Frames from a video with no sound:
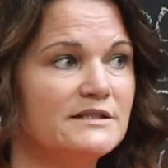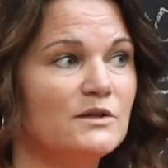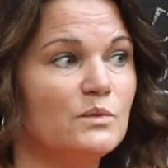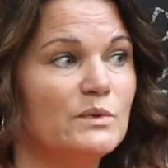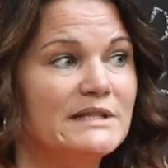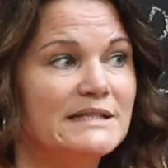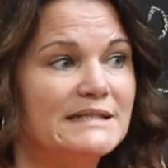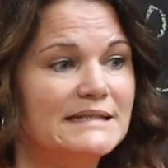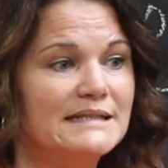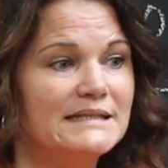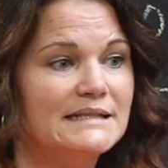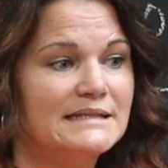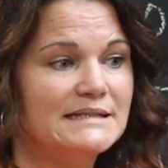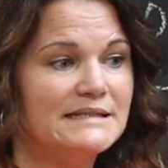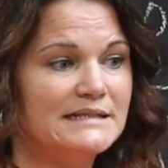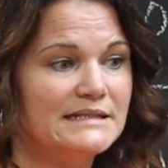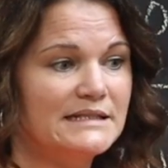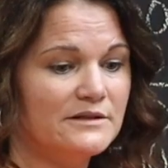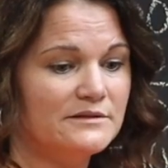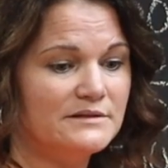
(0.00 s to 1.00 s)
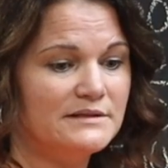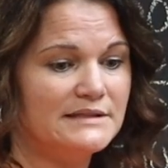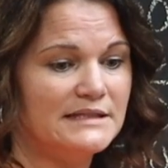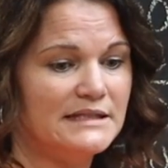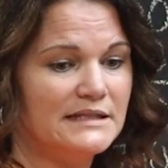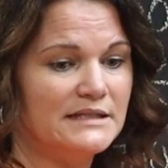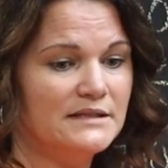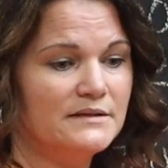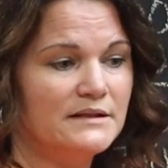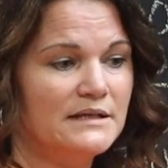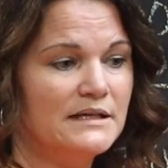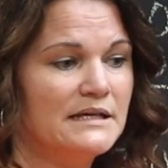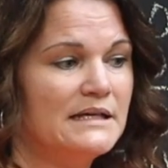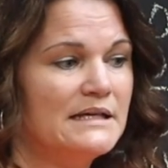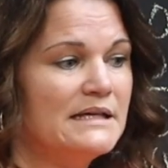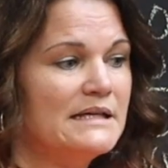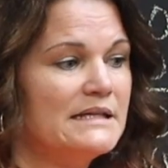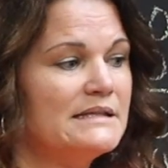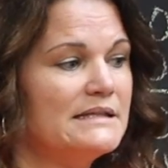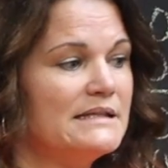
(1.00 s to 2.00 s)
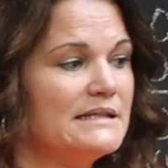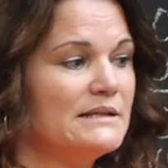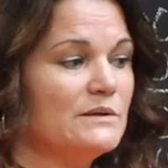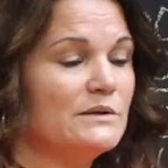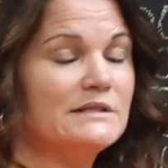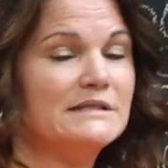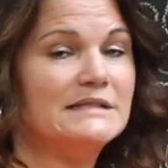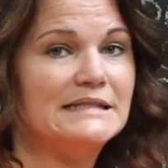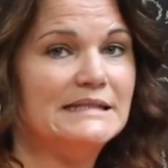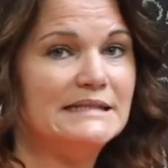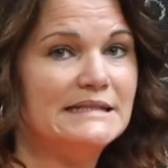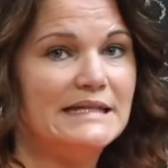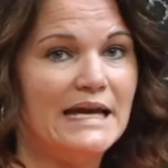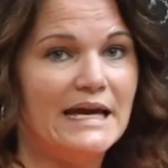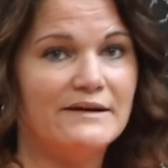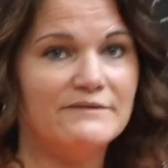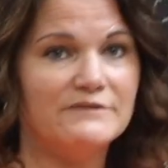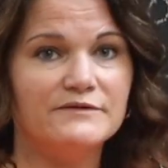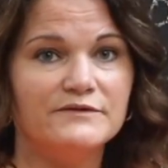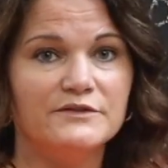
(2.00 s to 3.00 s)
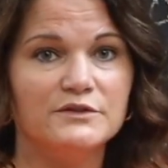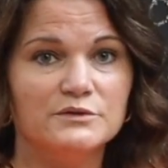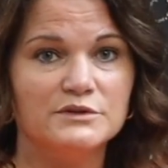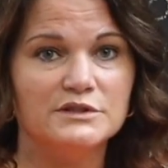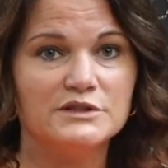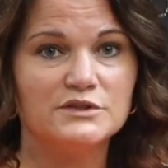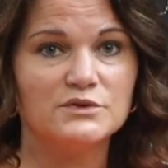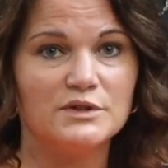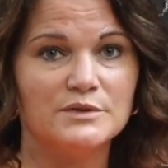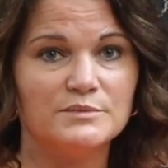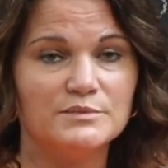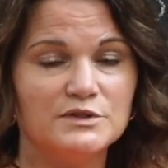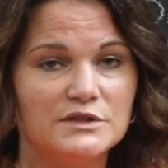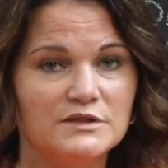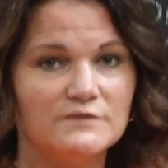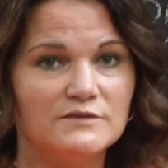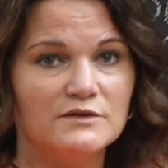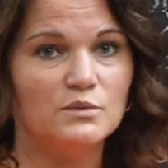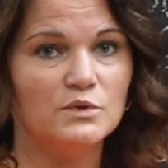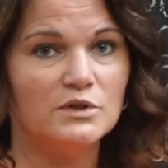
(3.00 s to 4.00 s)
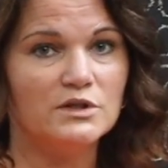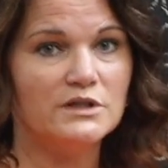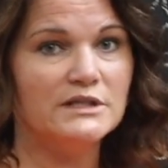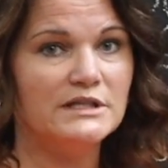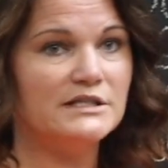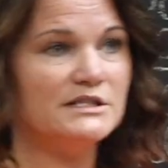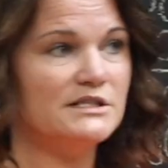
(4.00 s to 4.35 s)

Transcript: So we sent a COC that didn't have a full description of the work.